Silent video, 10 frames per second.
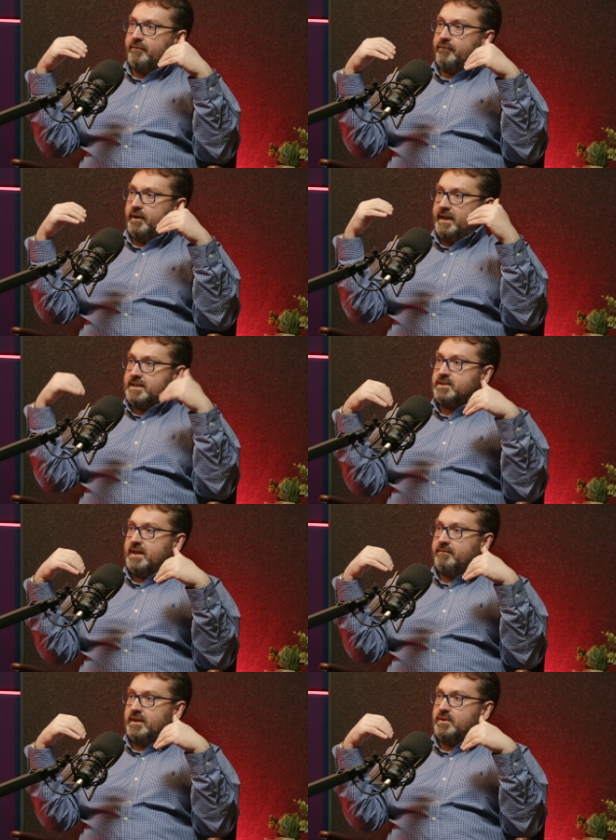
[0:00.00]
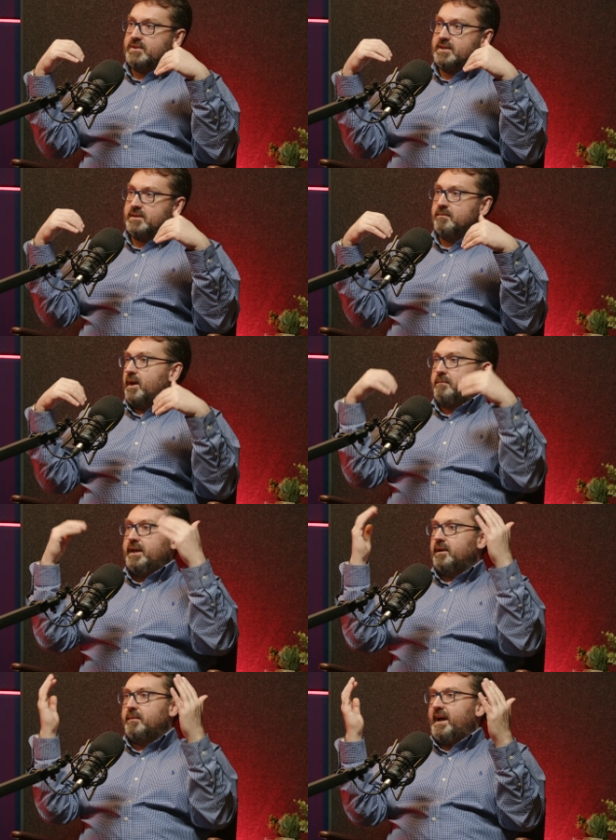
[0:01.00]
for a less heavily used system, might
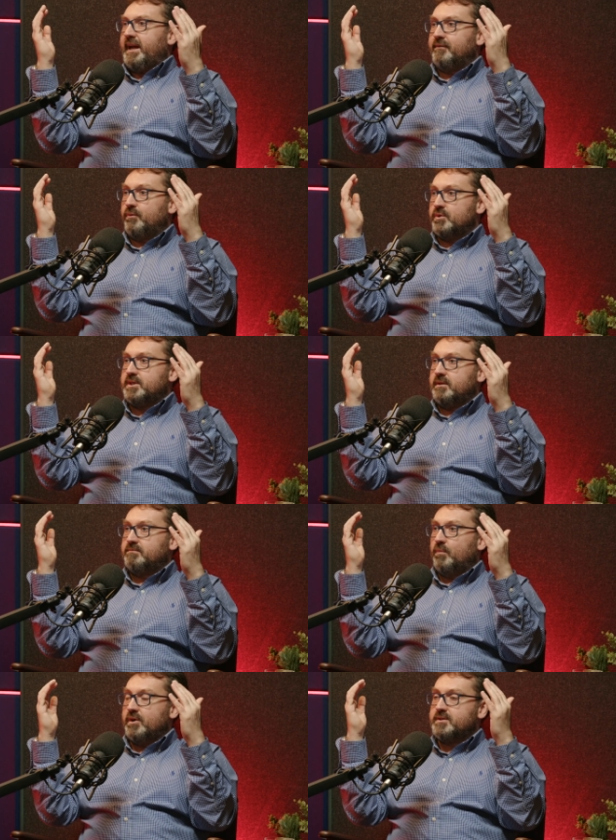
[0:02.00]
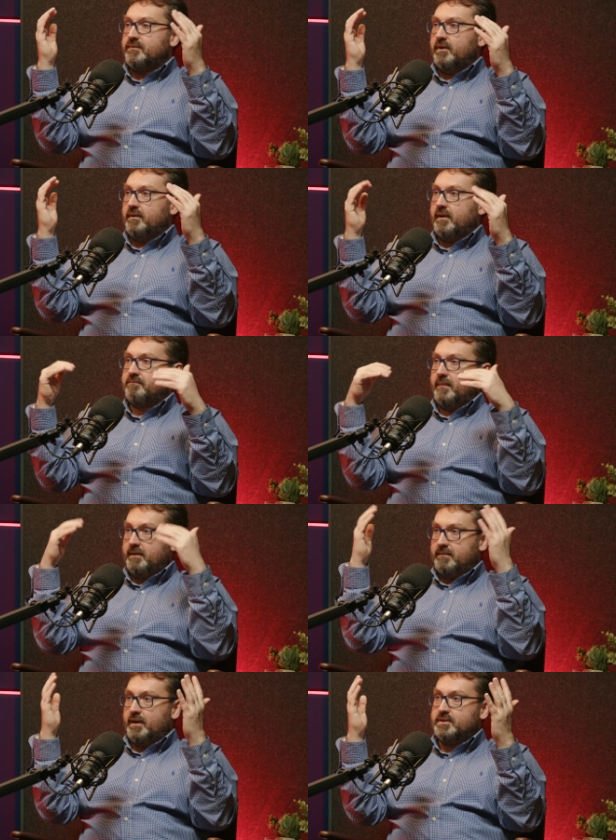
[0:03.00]
peak at about 840 watts for a
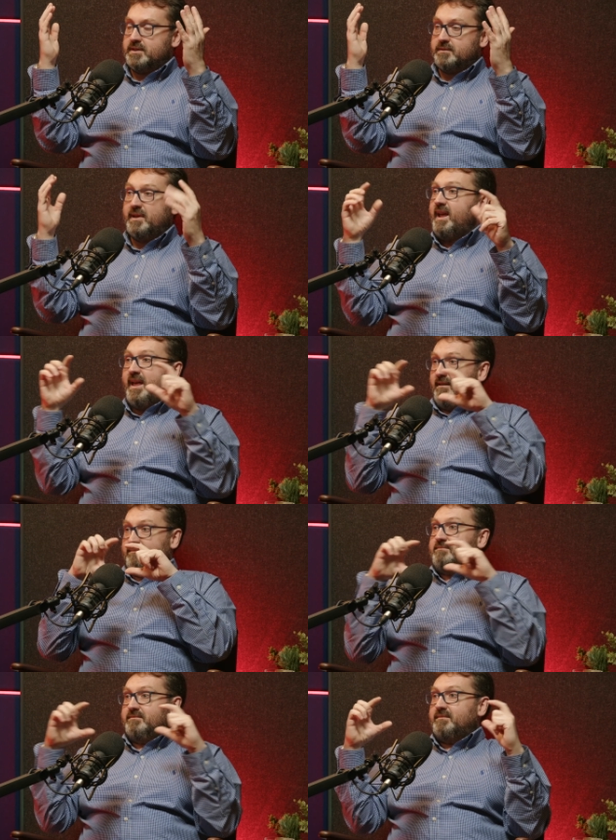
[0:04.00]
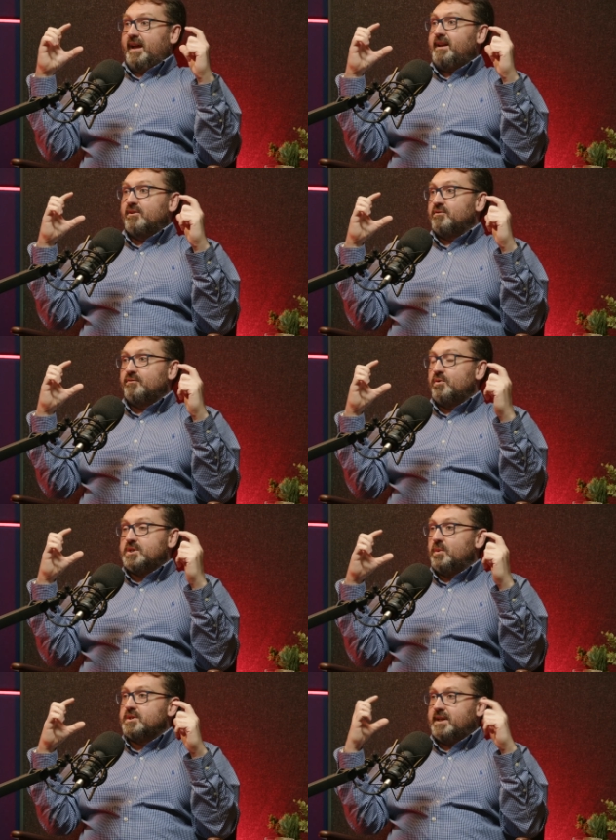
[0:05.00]
large system.
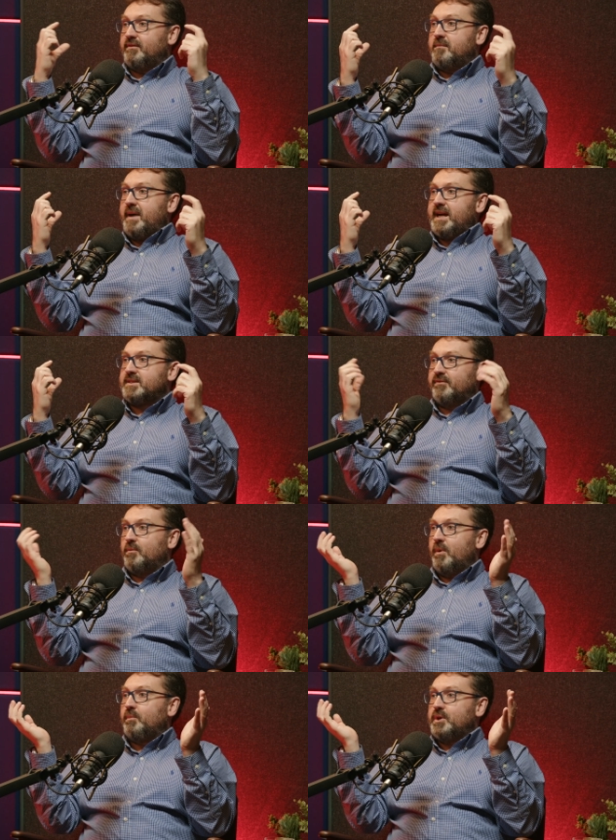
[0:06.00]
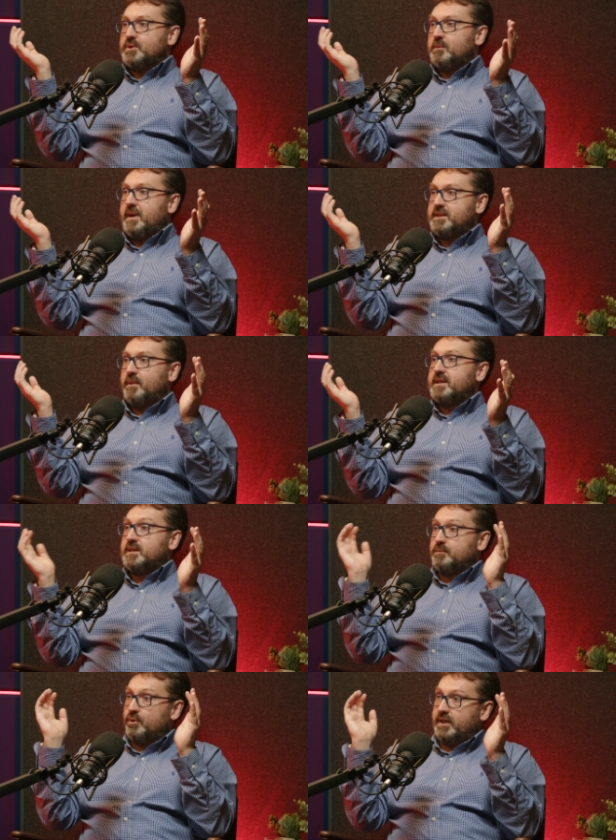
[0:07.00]
840 watts even at max for 1.2
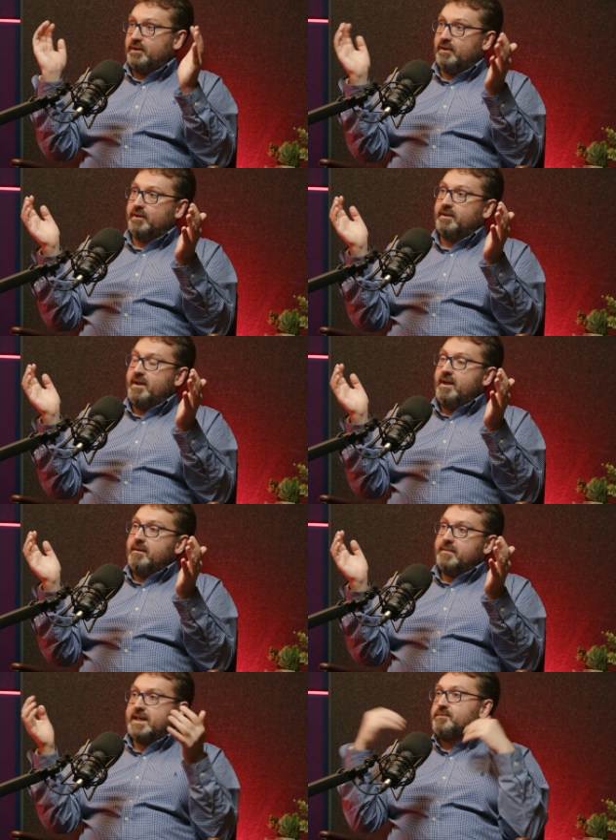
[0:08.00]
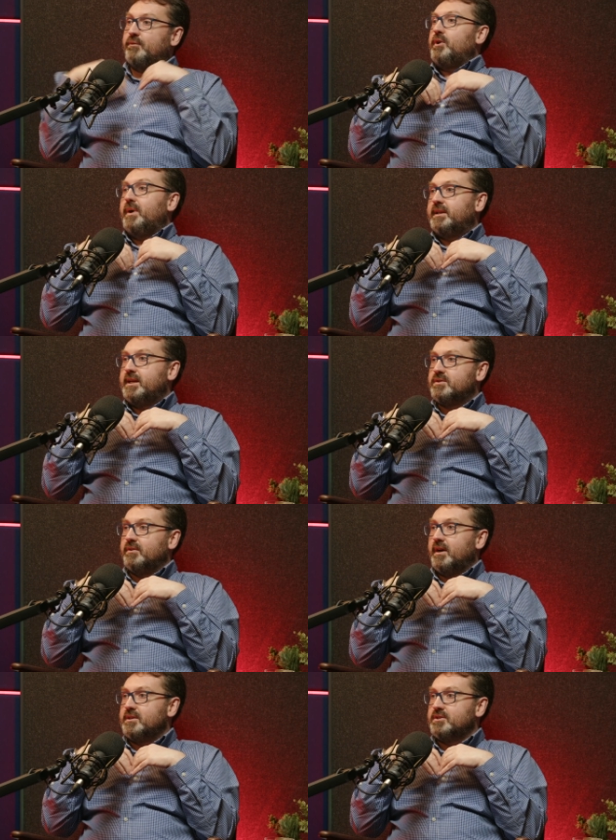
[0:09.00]
petabytes is pretty good, but that's before you add
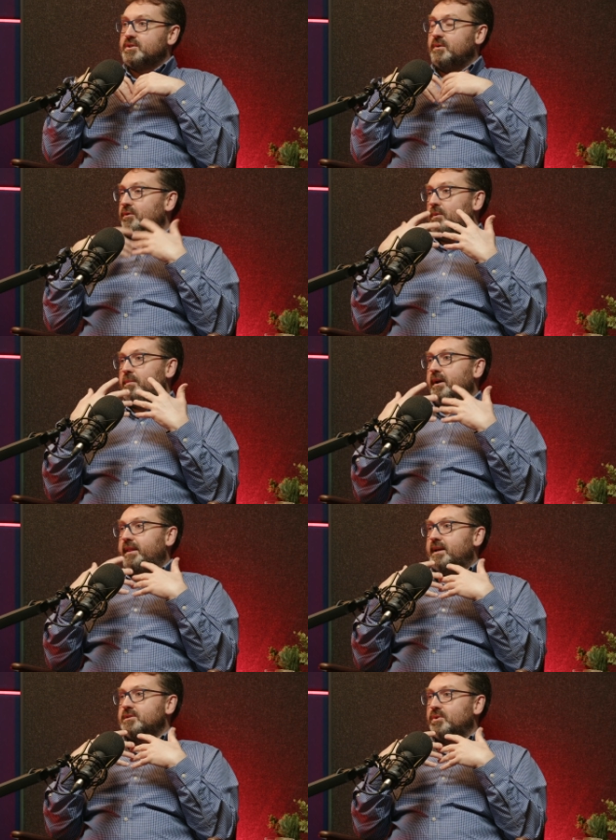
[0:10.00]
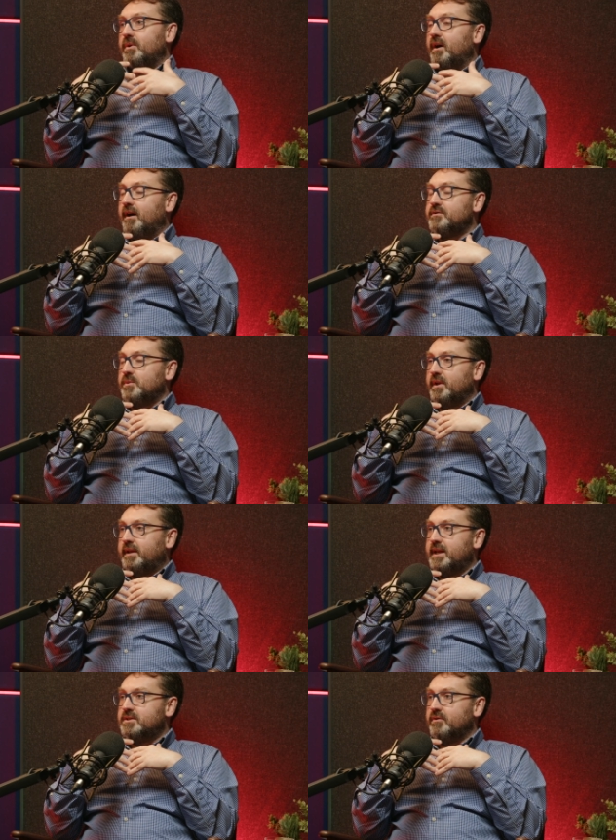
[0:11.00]
data reduction. So if you apply that 2.5 to
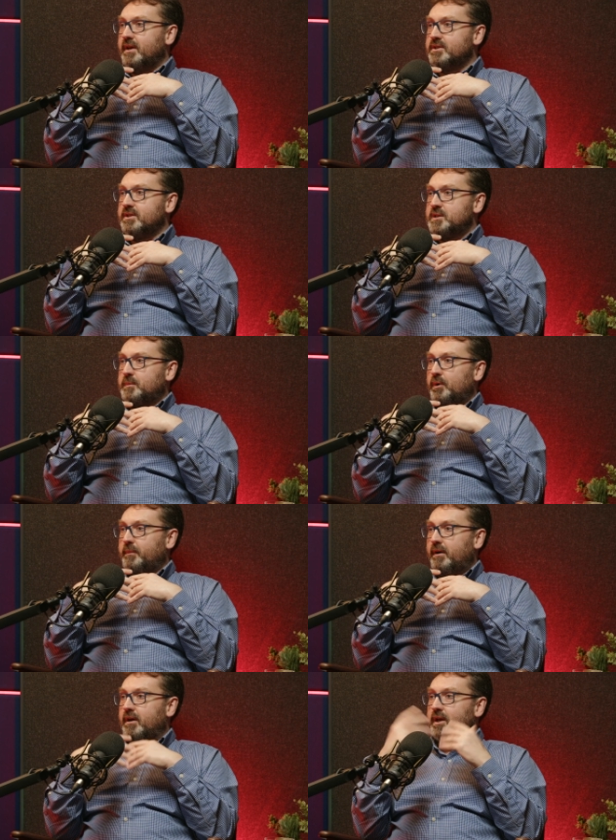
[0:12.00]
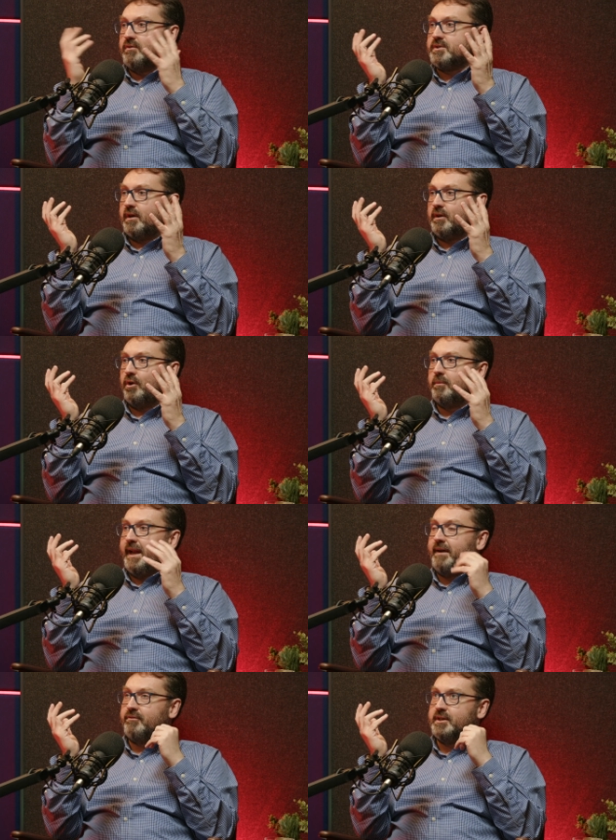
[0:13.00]
1 data reduction I spoke about earlier as our
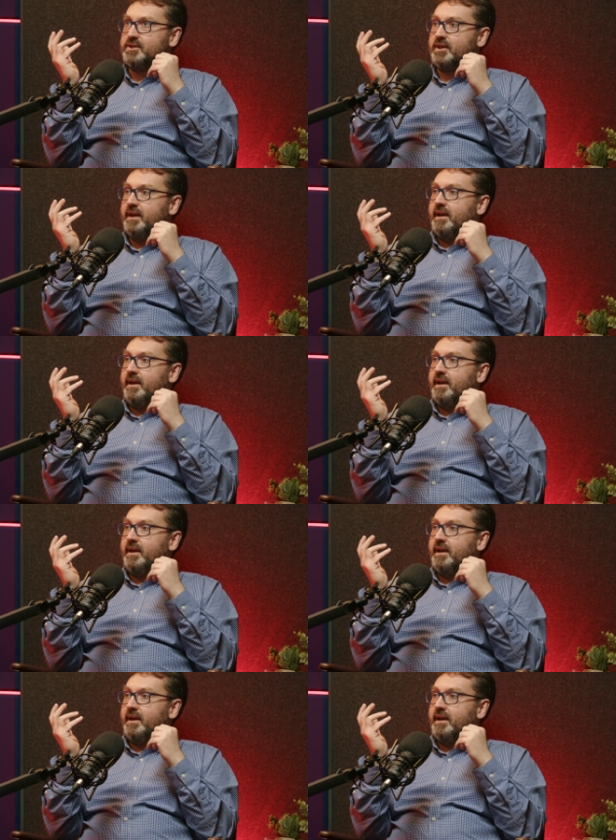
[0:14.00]
global average,